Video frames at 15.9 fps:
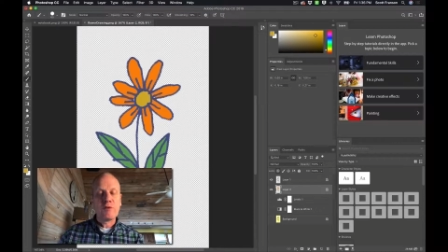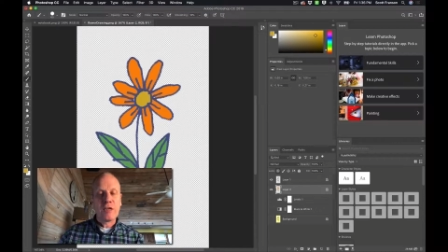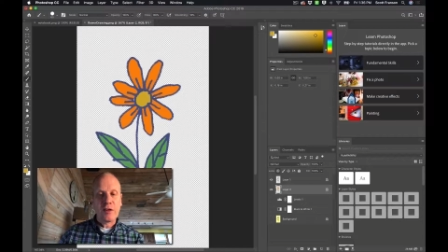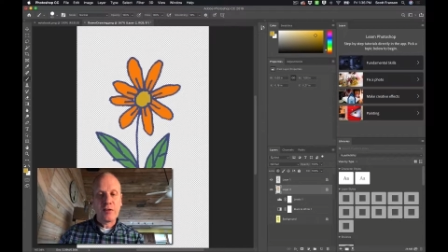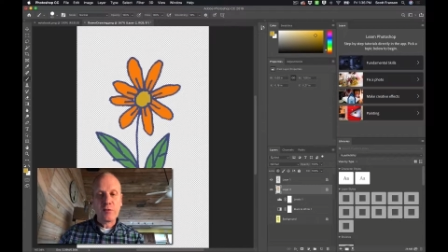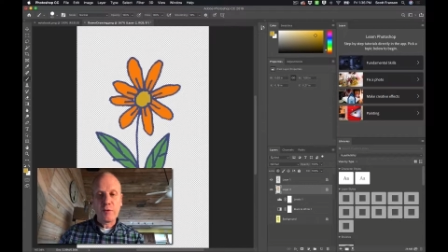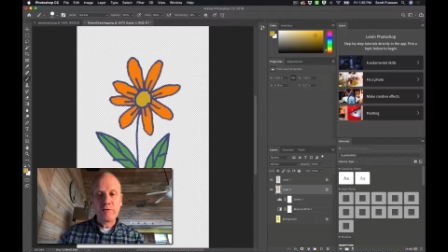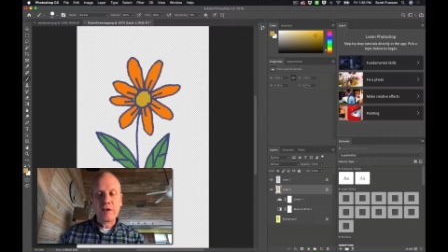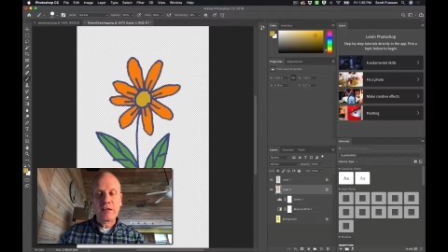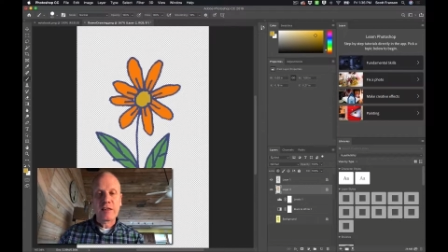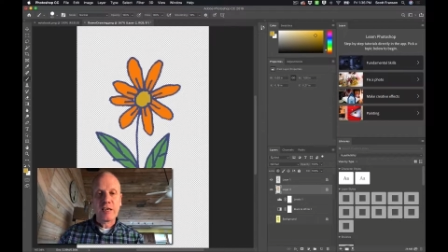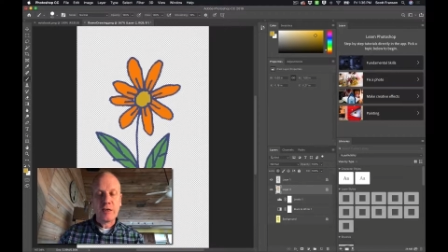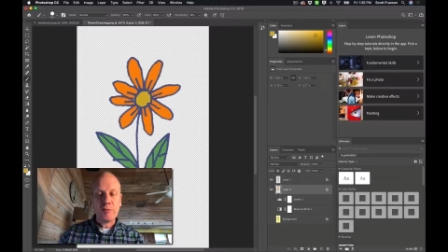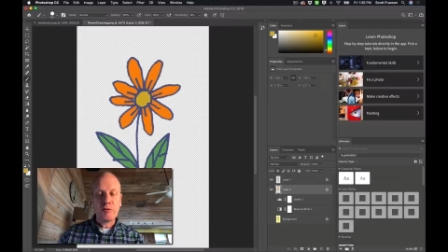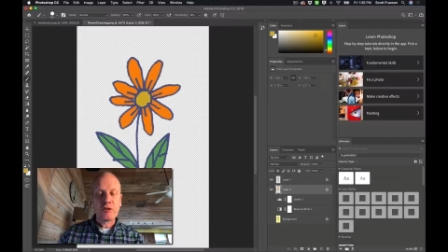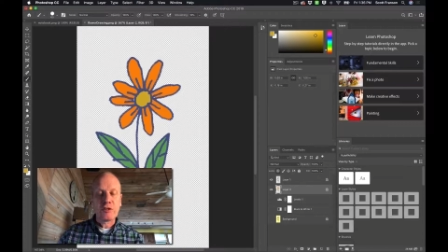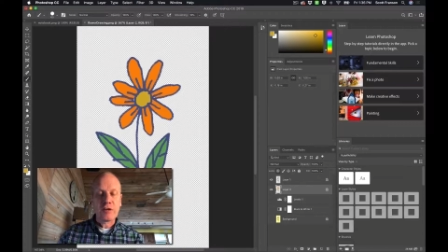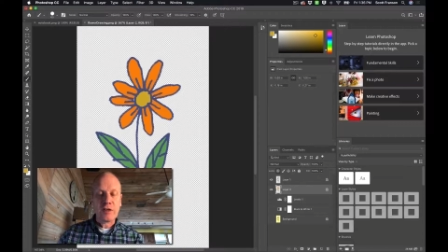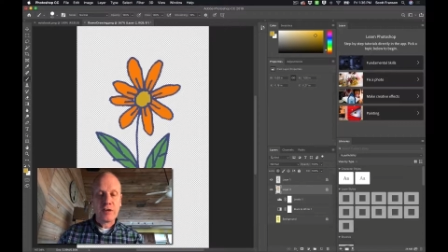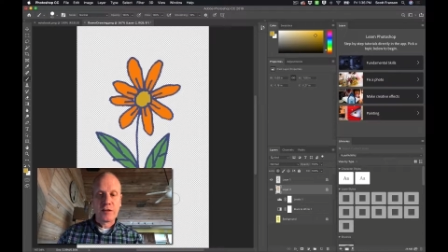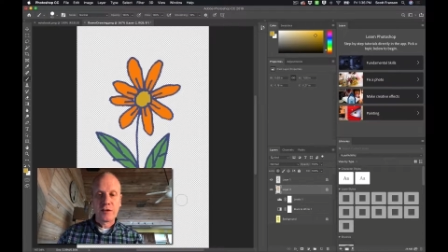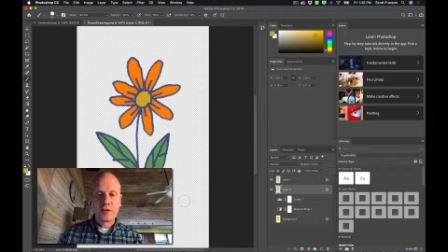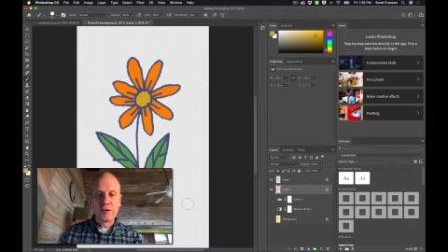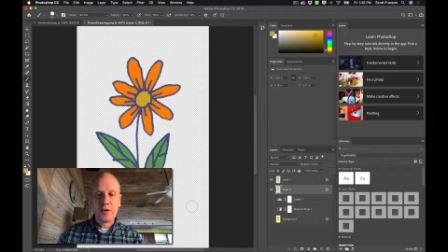that we've got the image
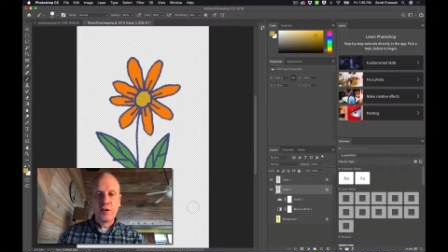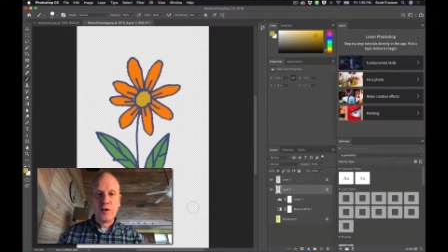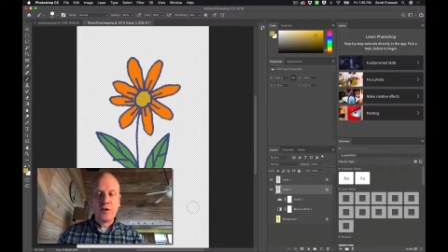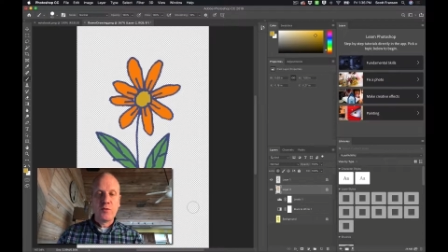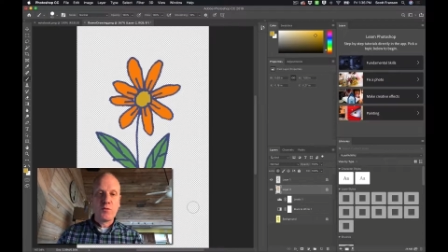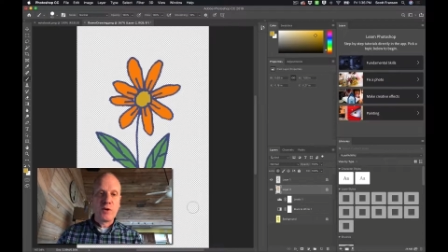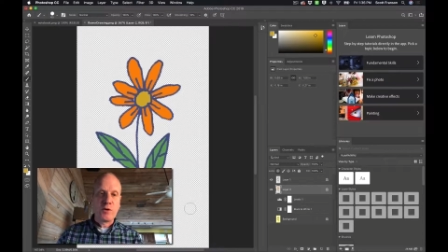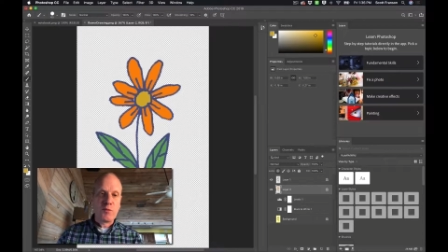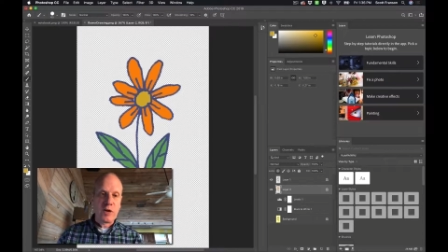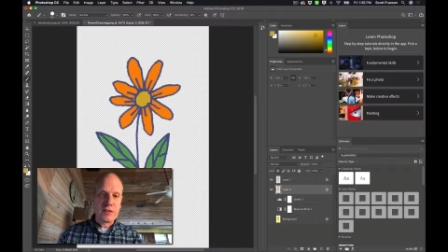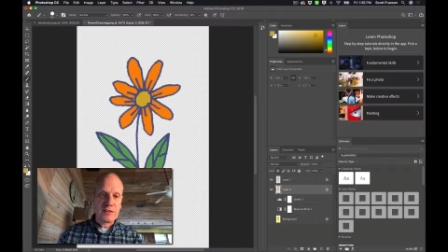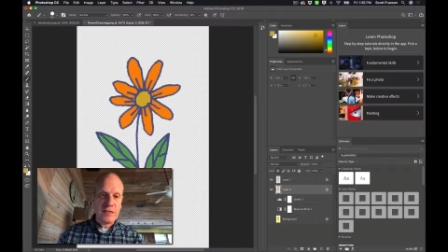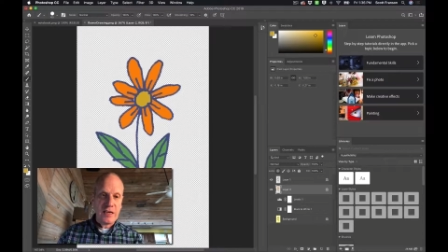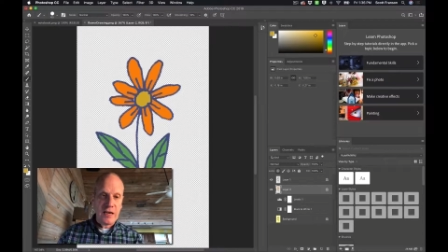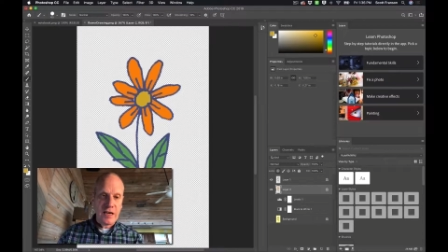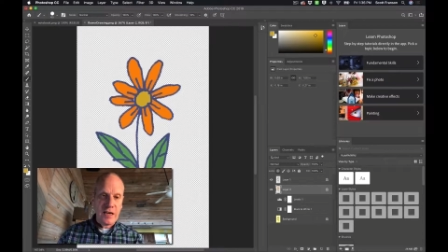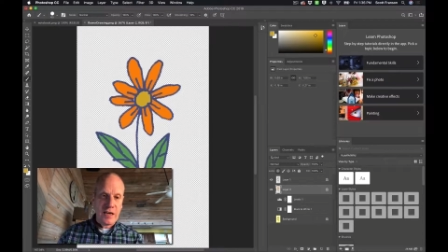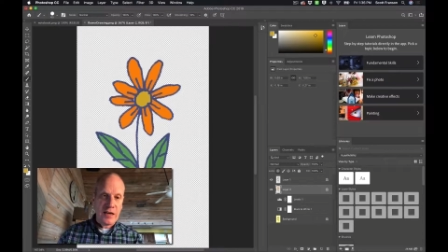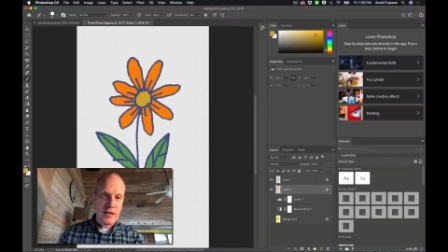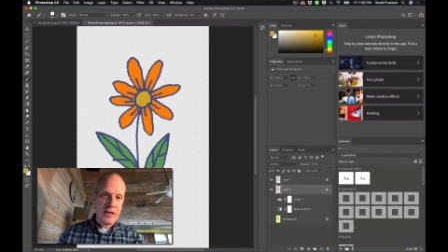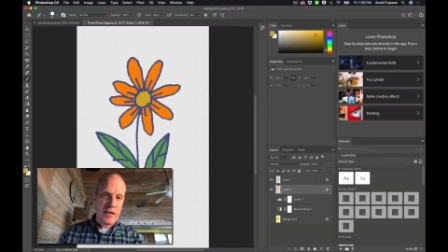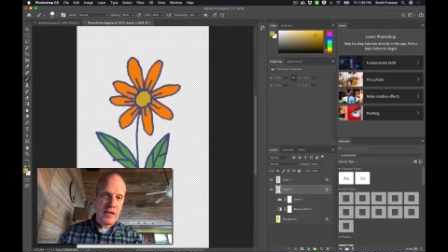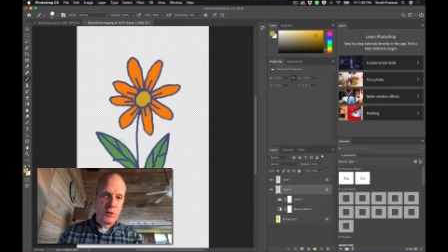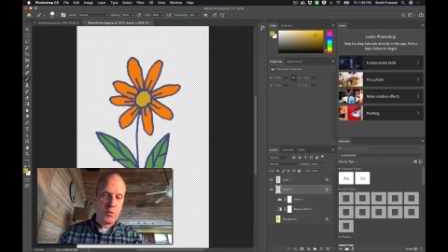colored, we want to
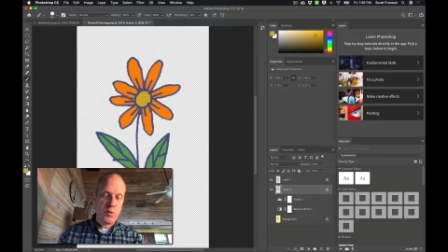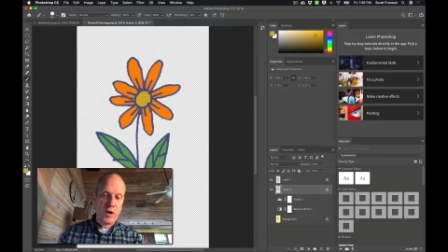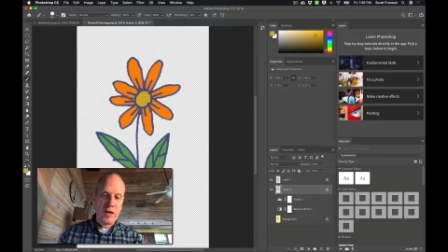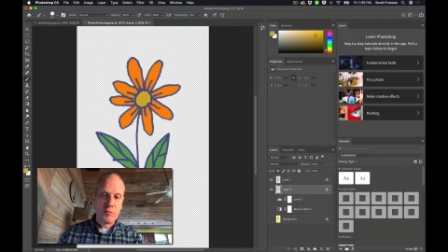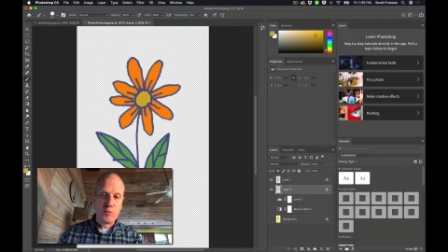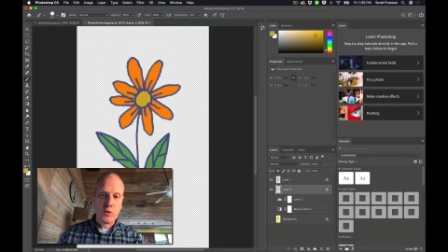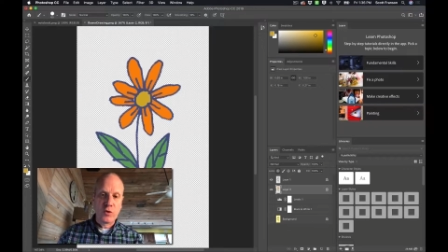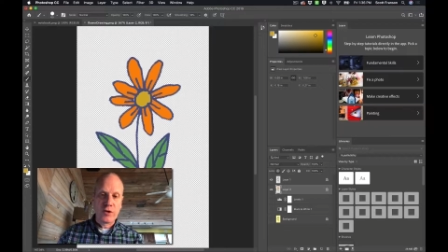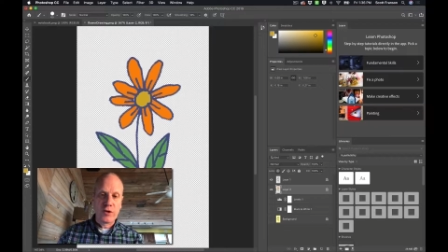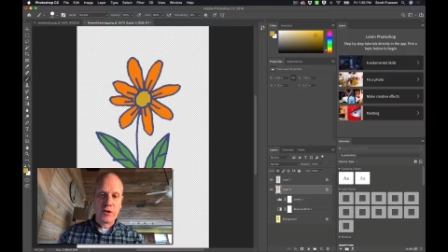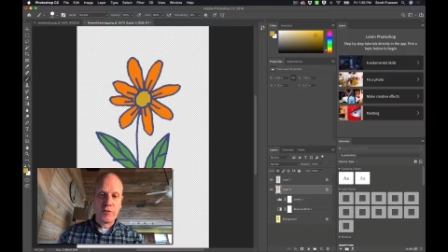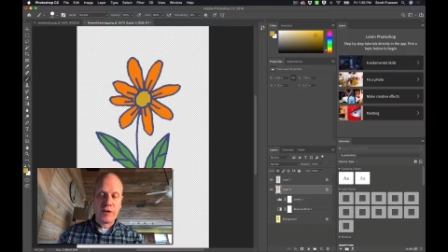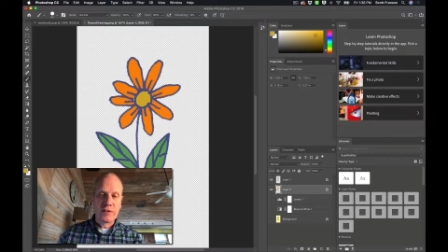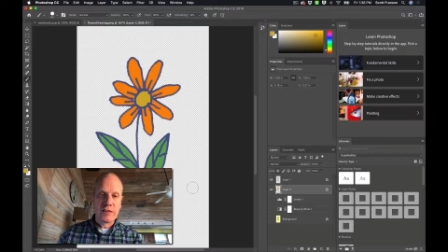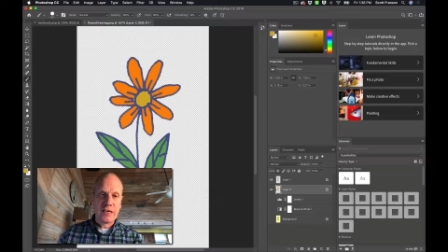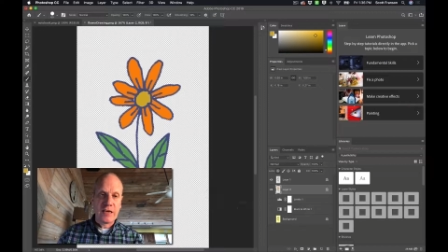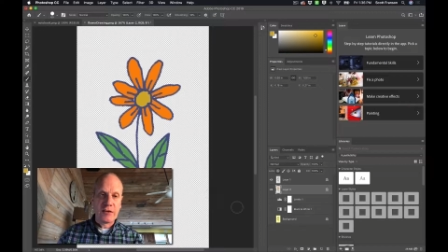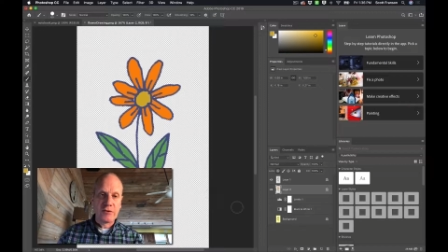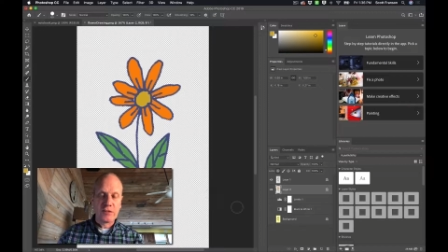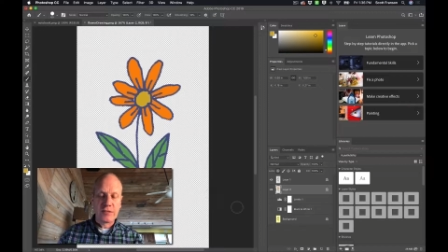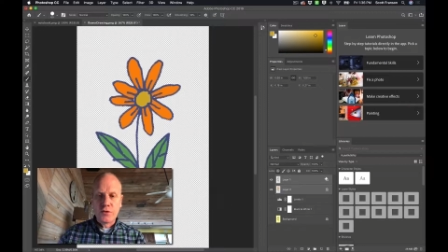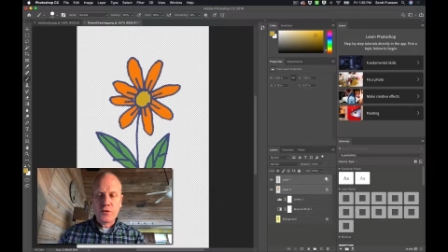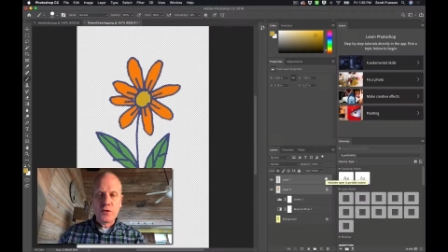add a white border around the outside.